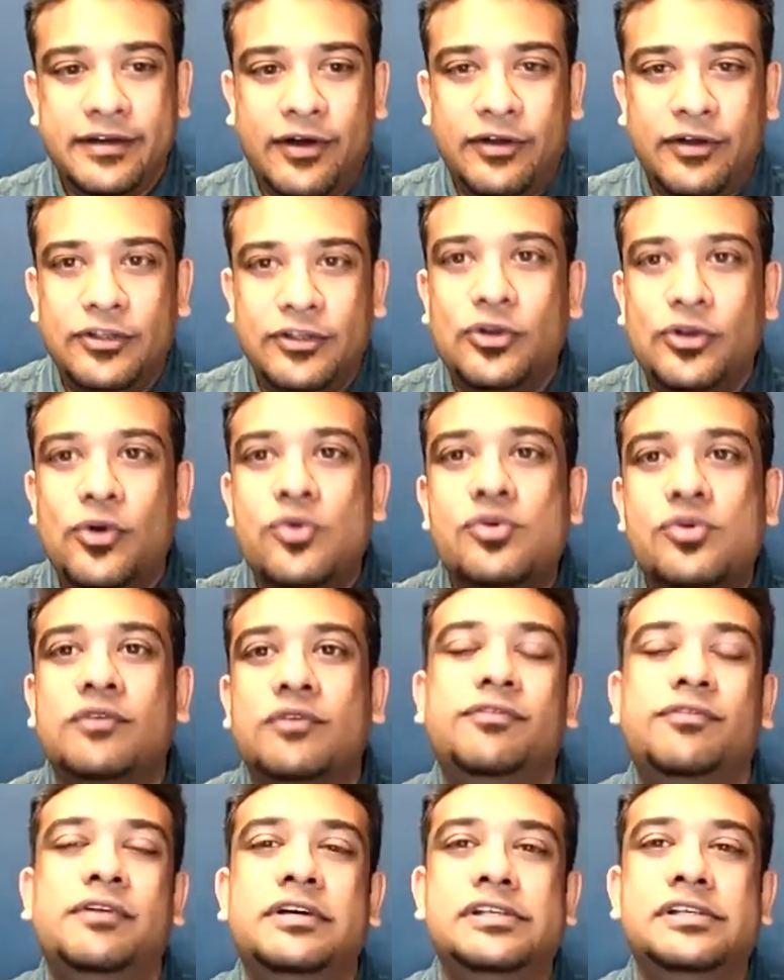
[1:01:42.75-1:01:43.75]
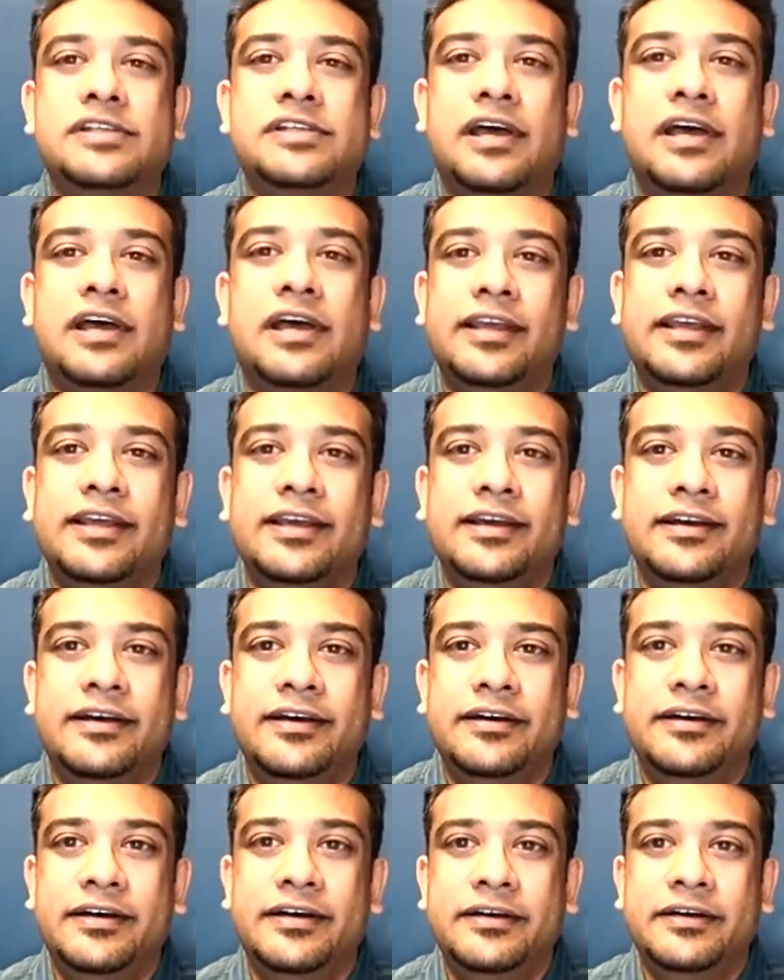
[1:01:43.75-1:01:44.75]
On the note of starting
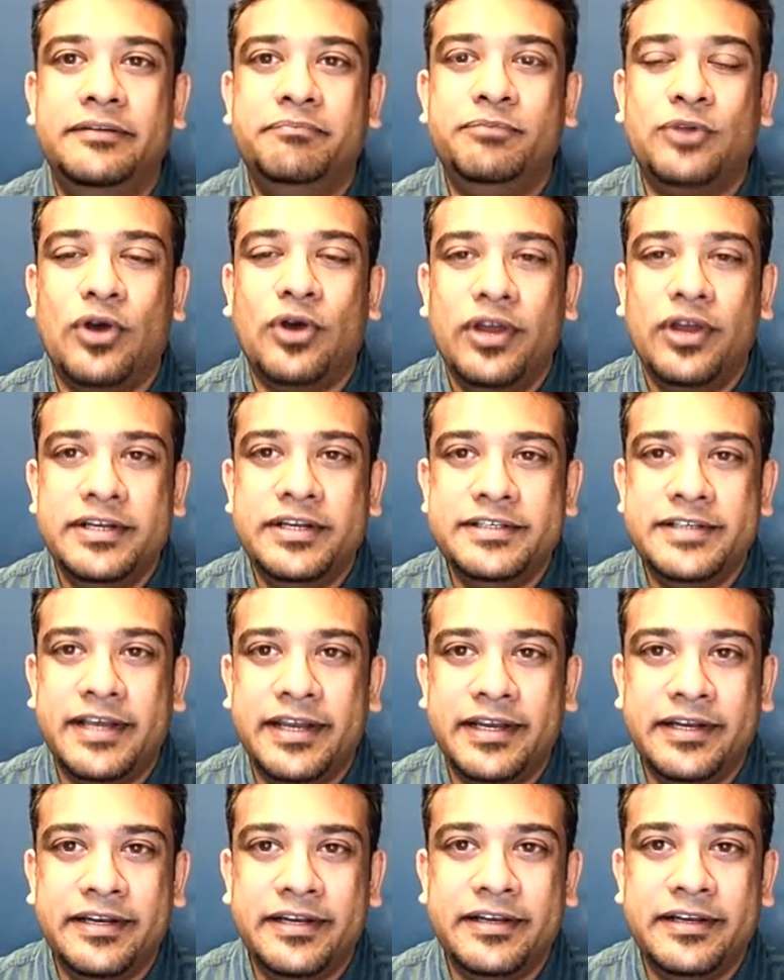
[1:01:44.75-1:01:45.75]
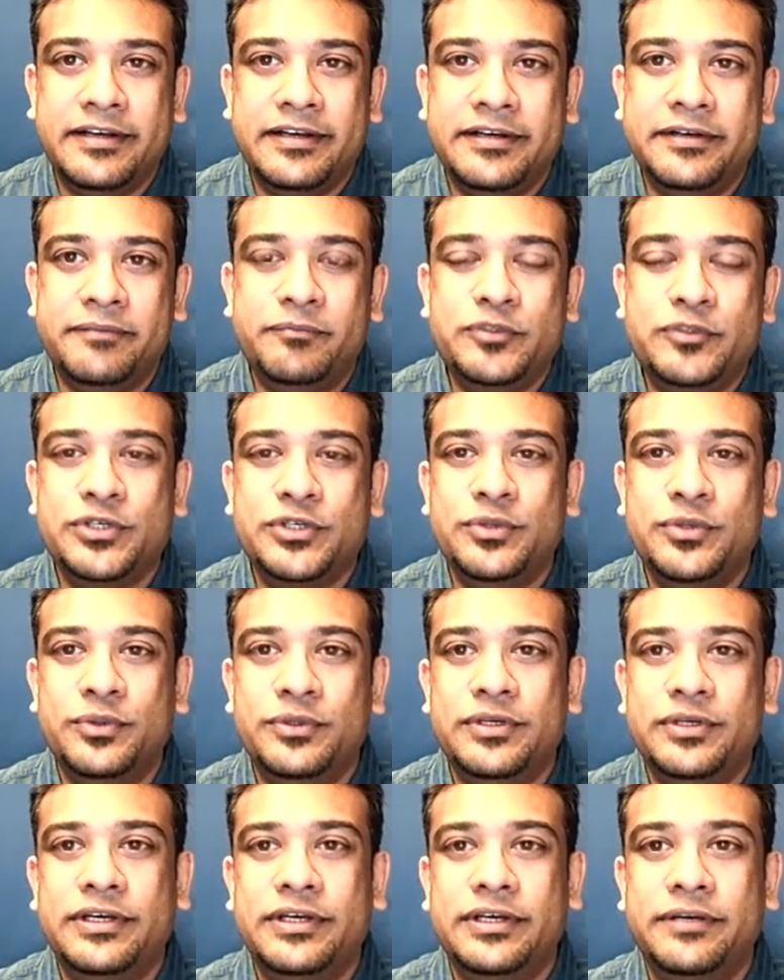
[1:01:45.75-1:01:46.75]
a toy design
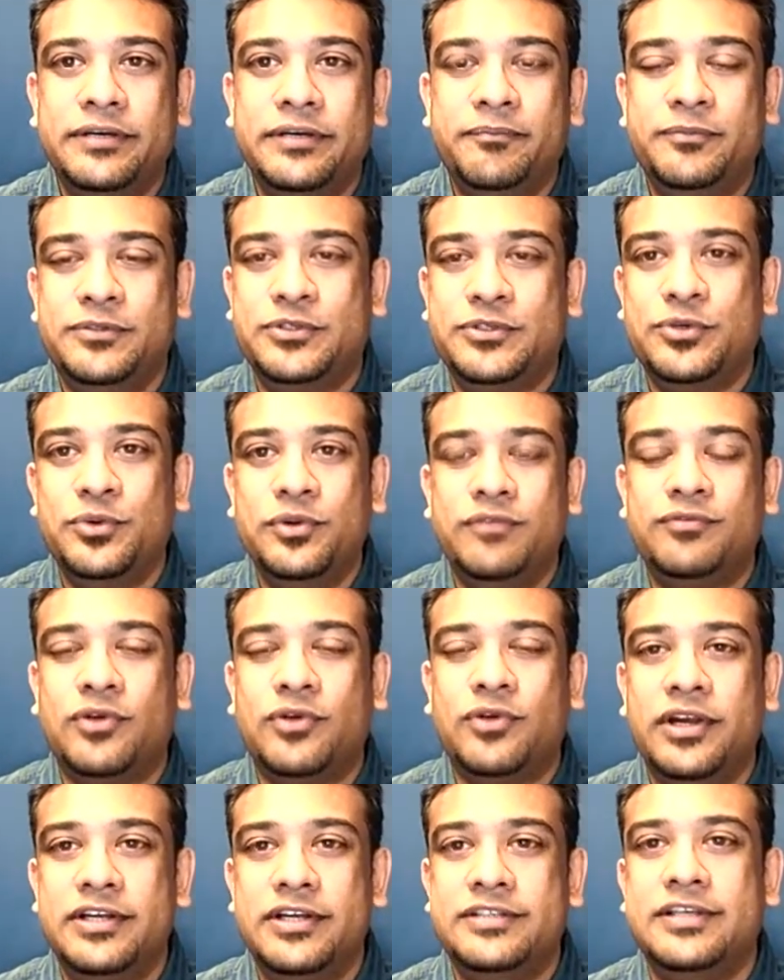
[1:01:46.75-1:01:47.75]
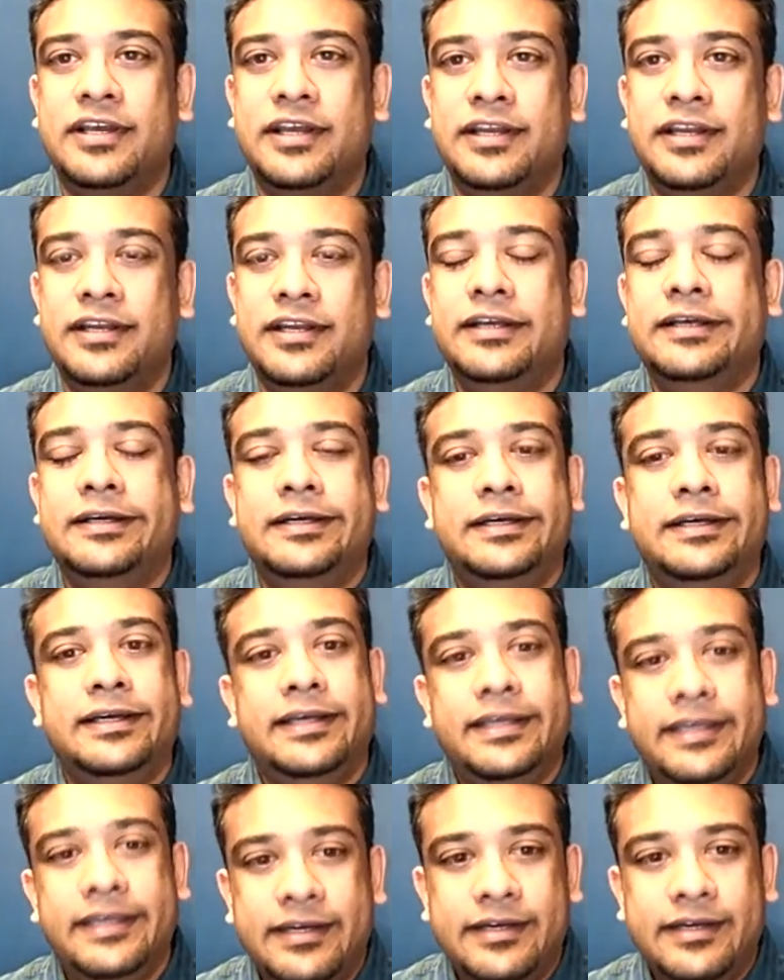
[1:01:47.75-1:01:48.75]
school of toy design,
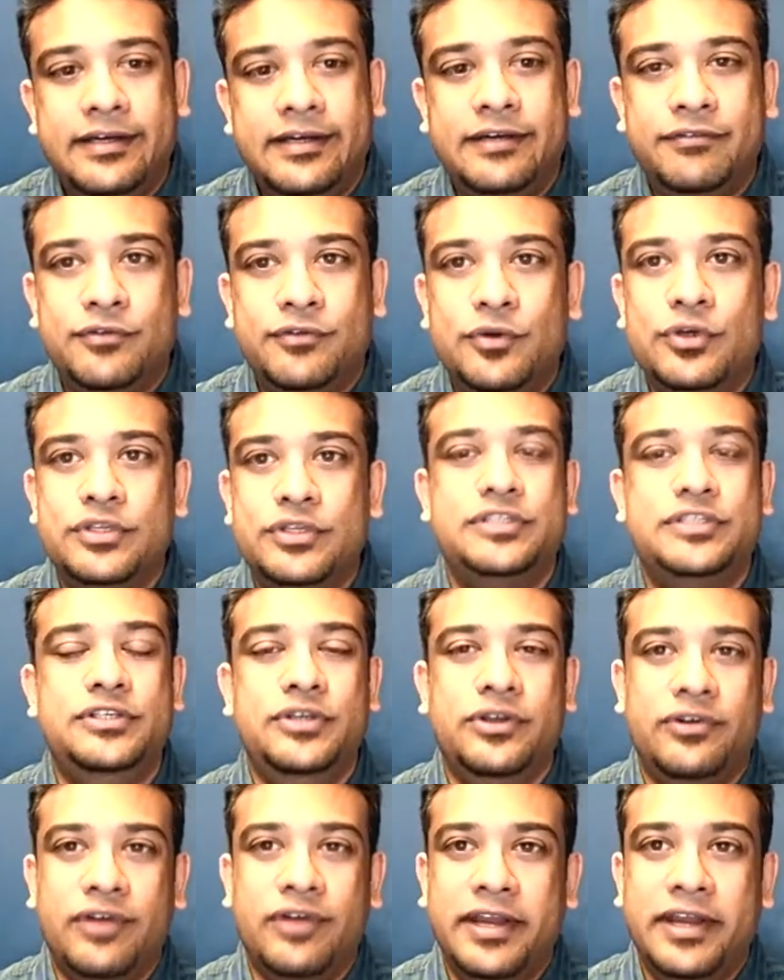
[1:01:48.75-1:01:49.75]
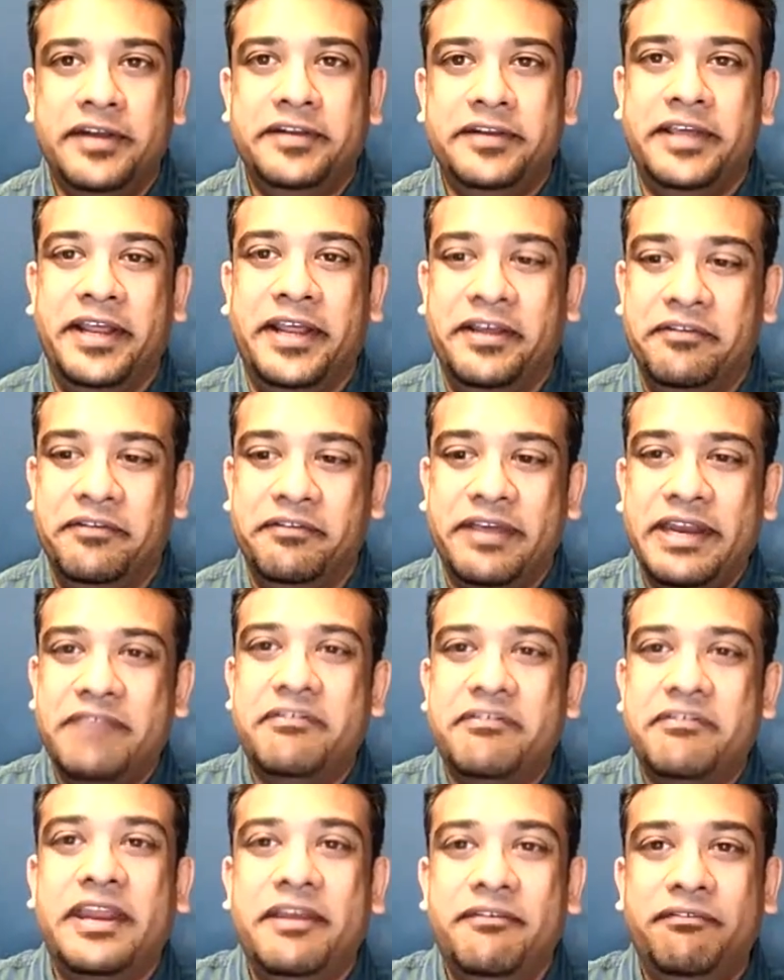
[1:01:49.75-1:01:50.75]
yeah, of course, you're right. There are
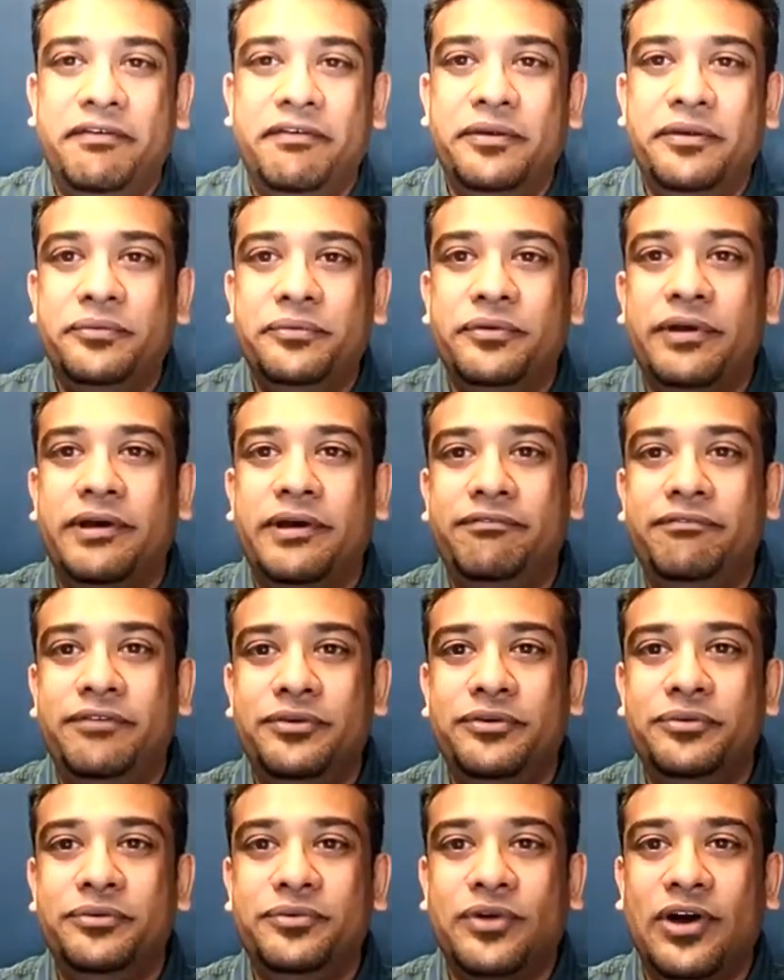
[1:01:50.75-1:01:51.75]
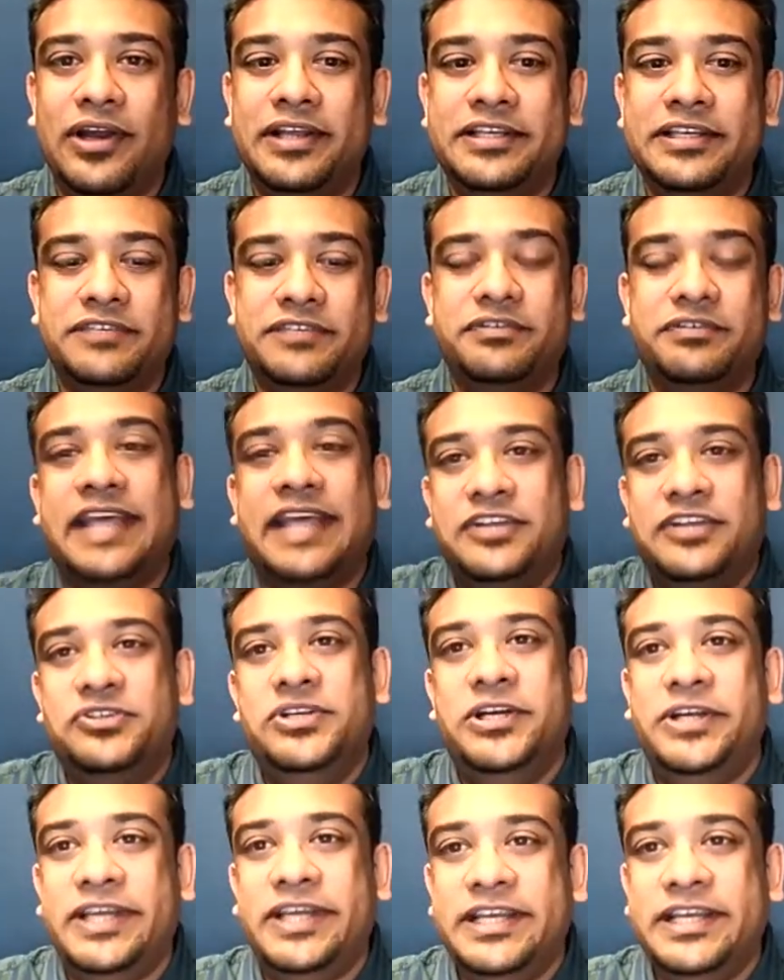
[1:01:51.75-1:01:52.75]
very few colleges which
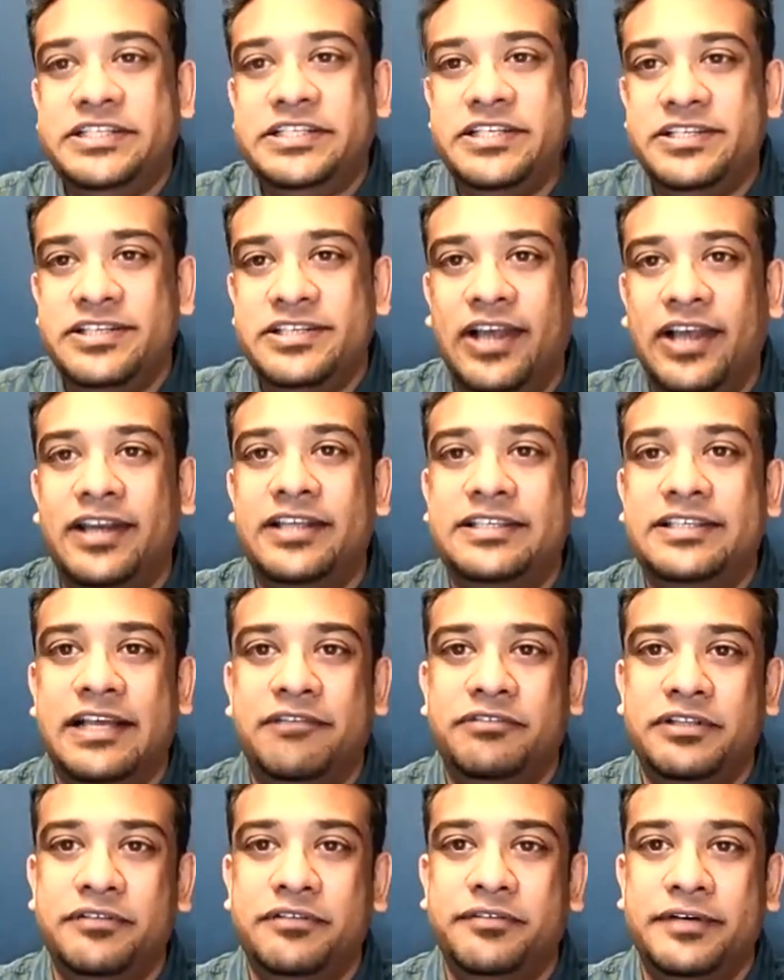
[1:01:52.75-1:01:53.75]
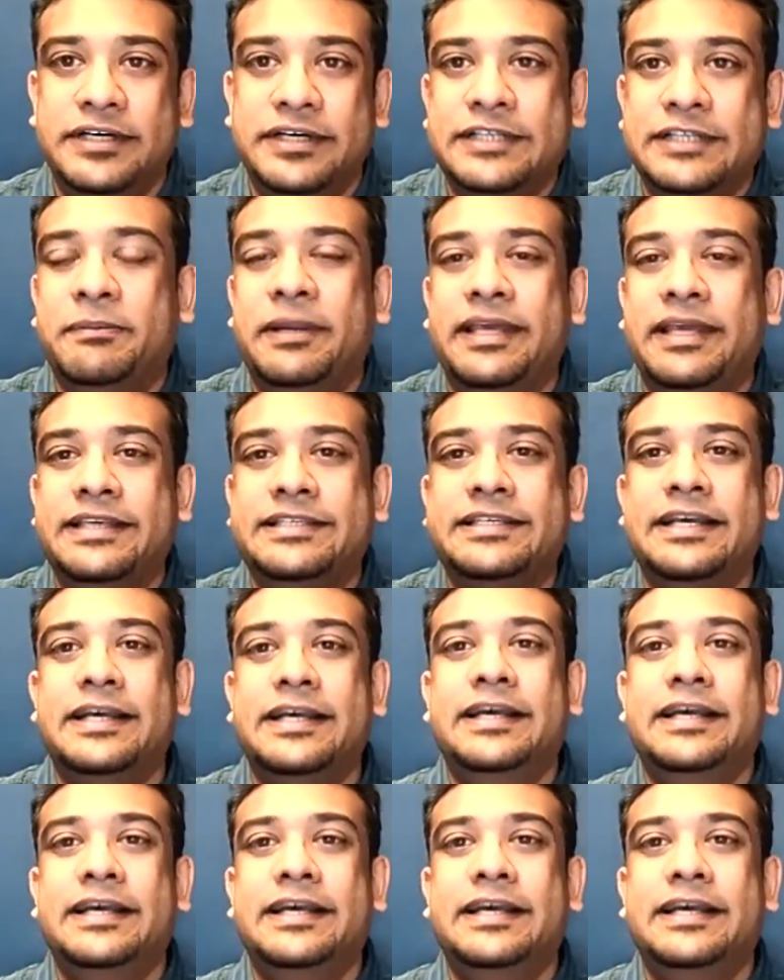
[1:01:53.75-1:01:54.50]
actually teach design itself in the first place.